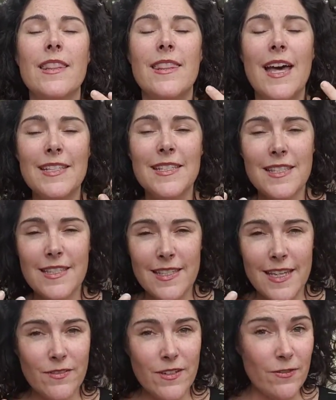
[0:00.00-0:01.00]
that's the
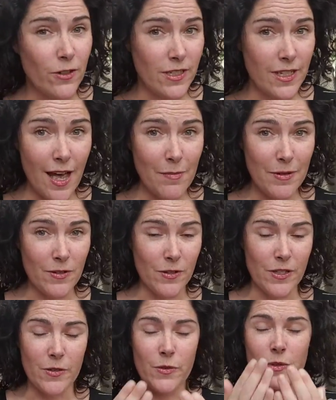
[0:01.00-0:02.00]
safety for topical
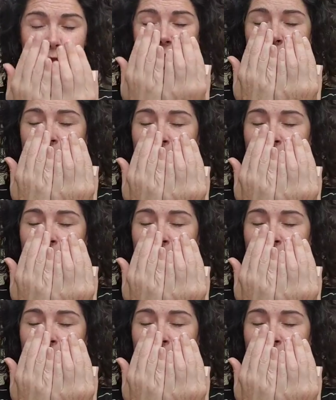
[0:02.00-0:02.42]
use.